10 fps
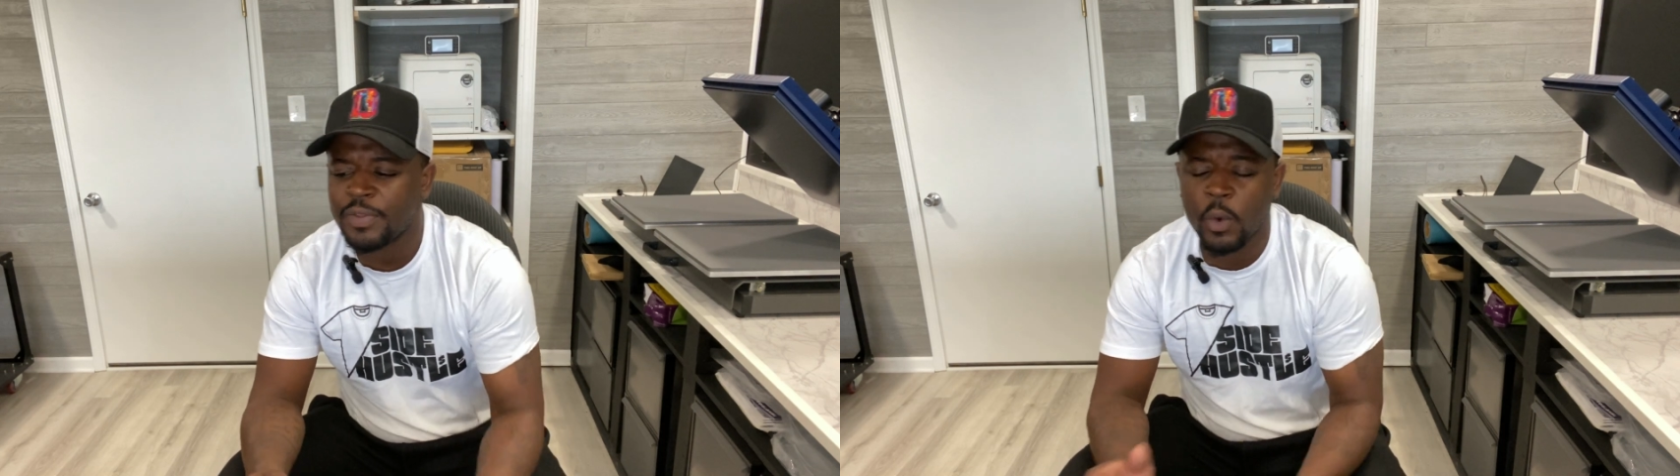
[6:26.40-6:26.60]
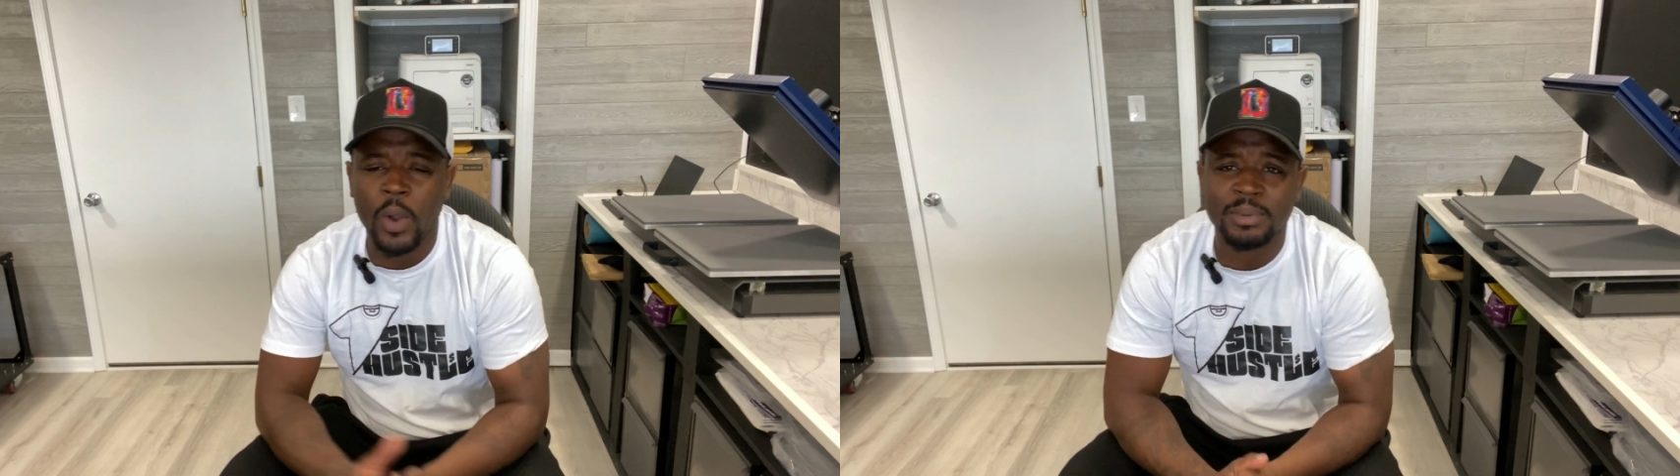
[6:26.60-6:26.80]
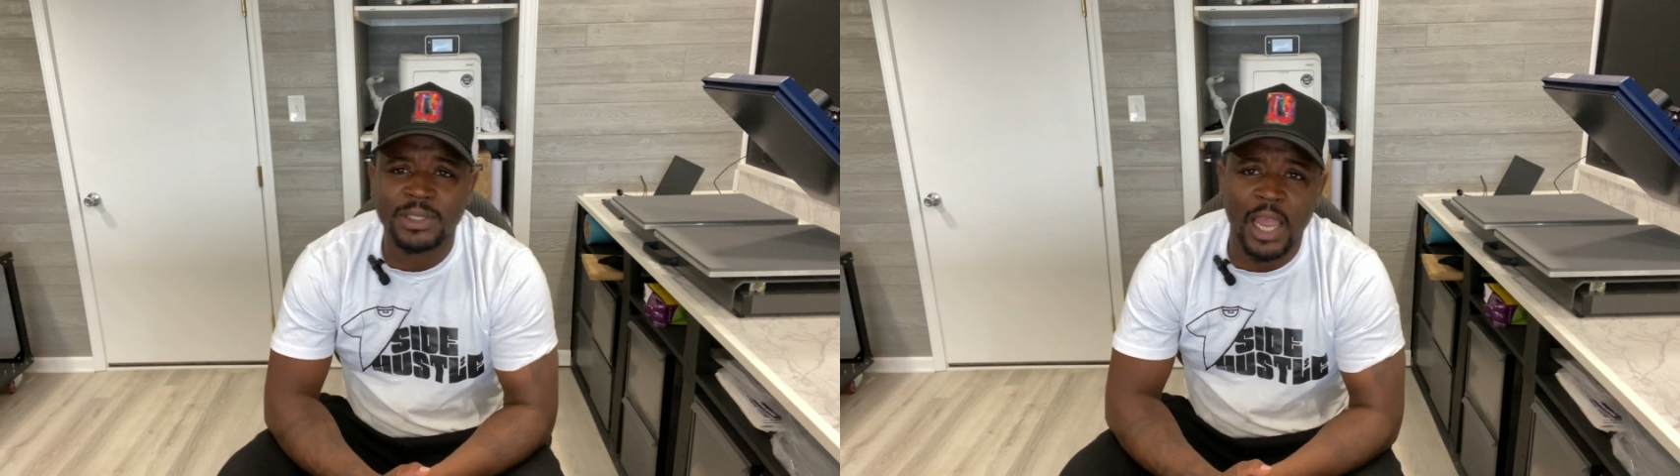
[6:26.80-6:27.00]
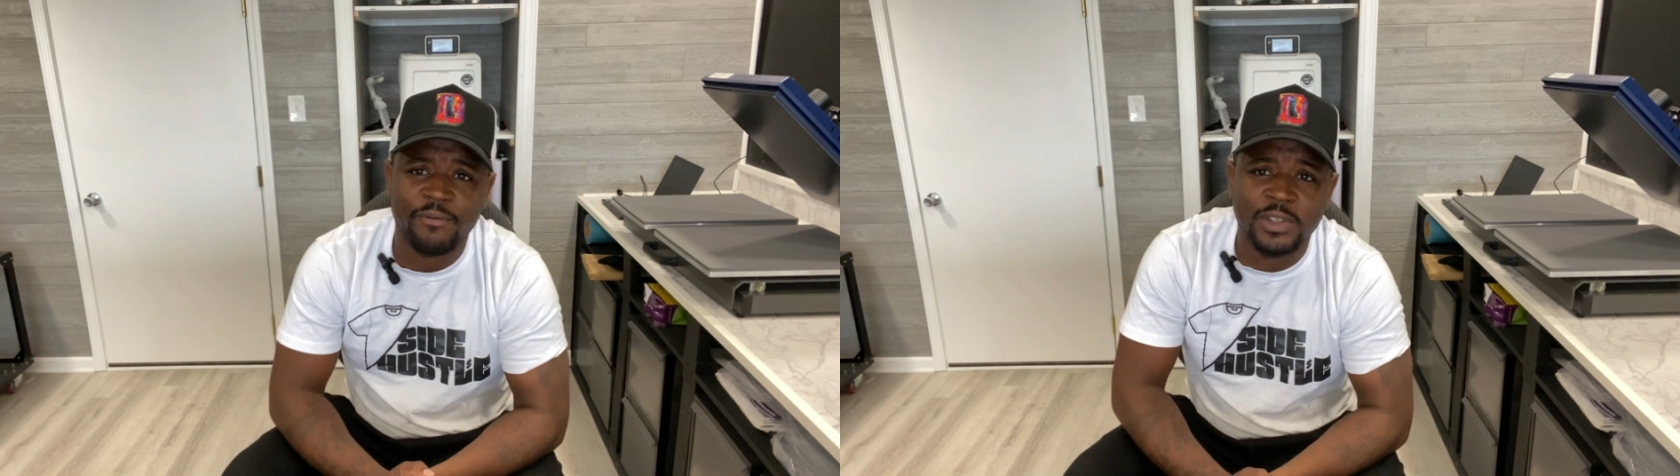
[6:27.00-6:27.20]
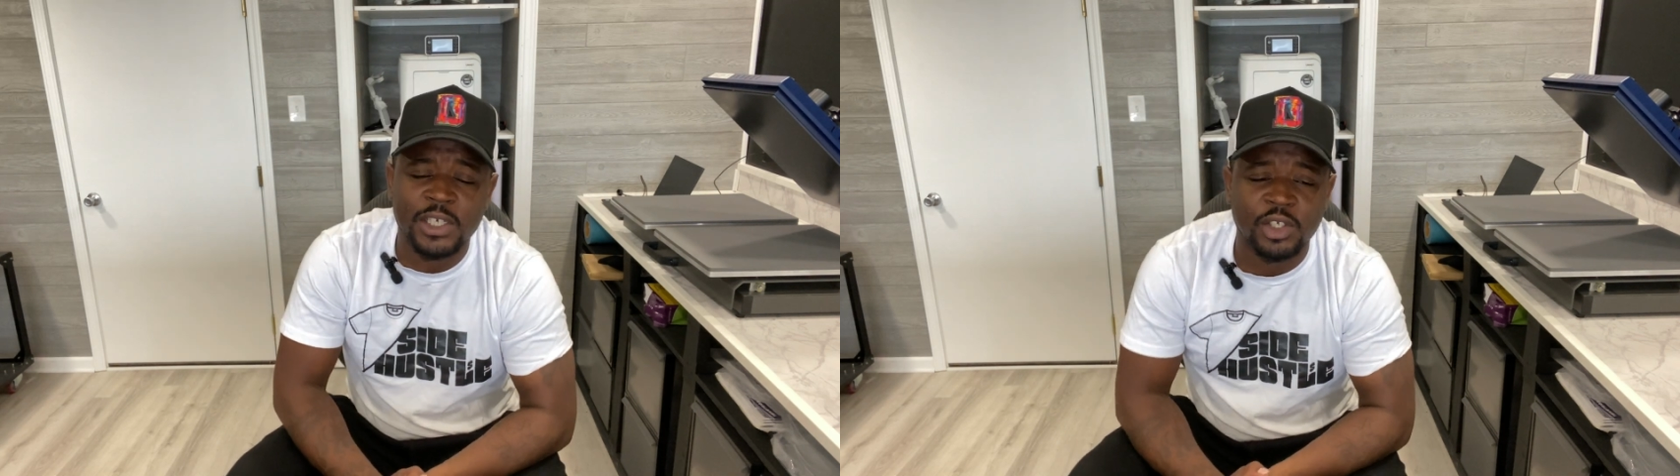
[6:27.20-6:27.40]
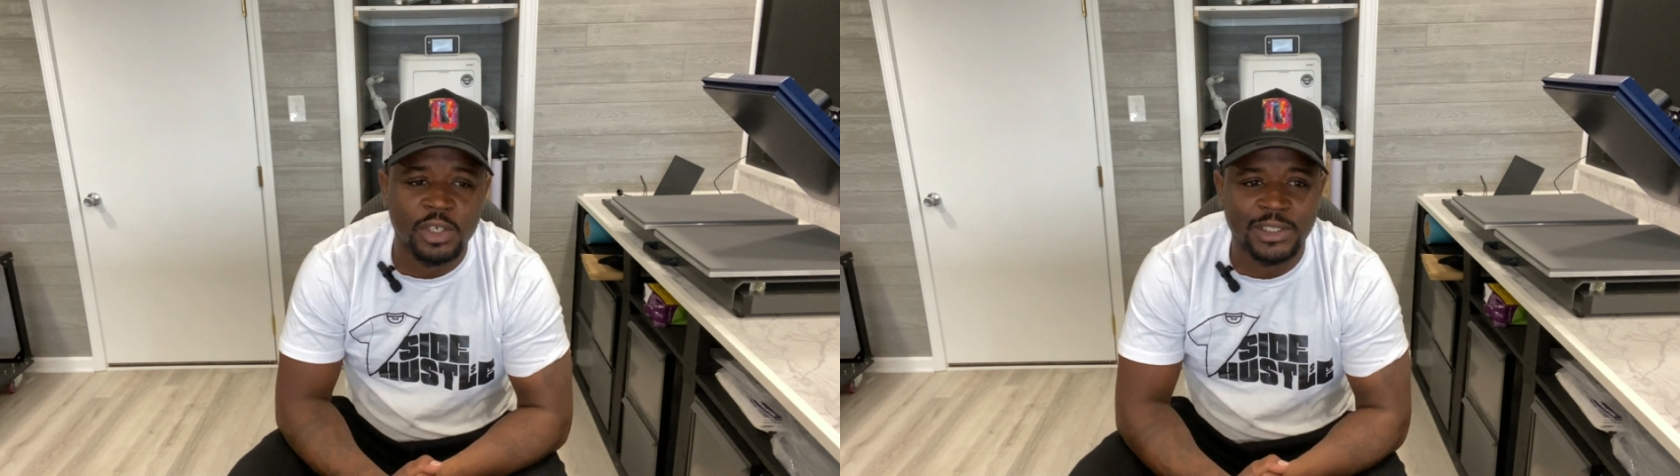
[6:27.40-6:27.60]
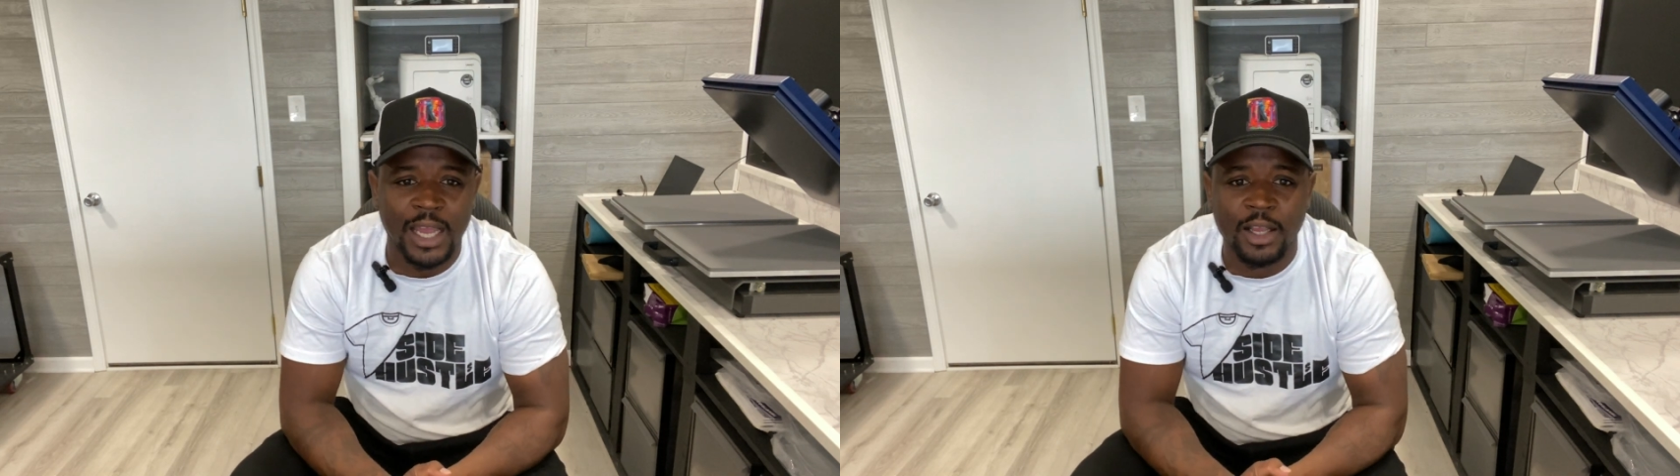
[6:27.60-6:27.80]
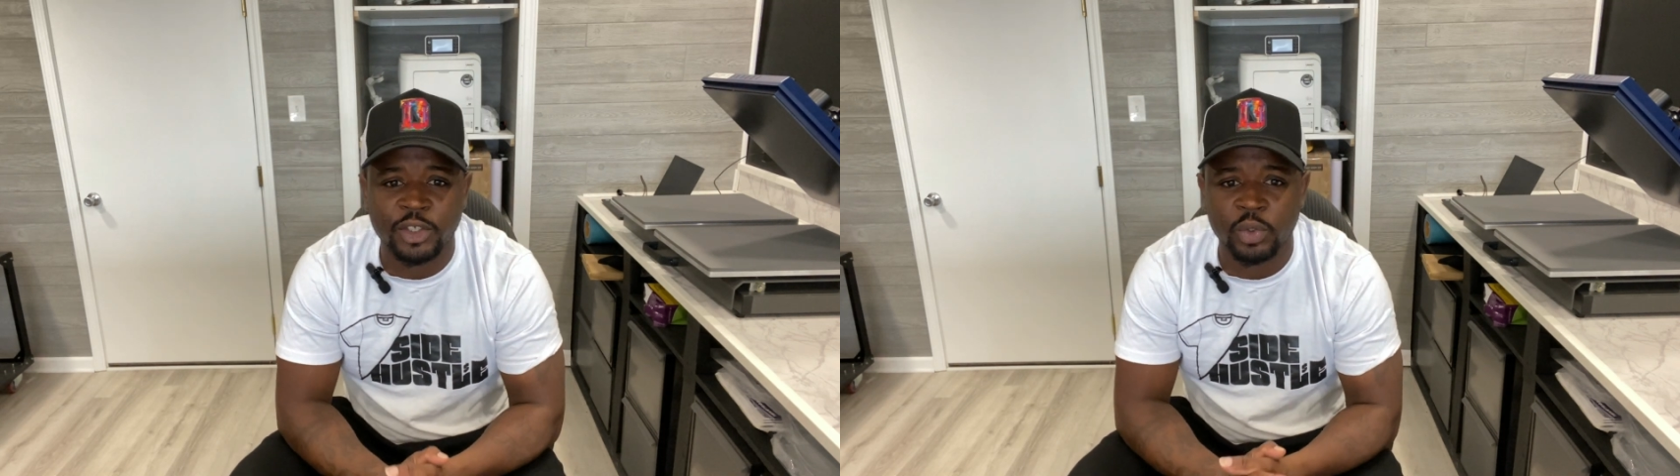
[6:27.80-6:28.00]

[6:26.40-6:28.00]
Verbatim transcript: the website for T-shirt side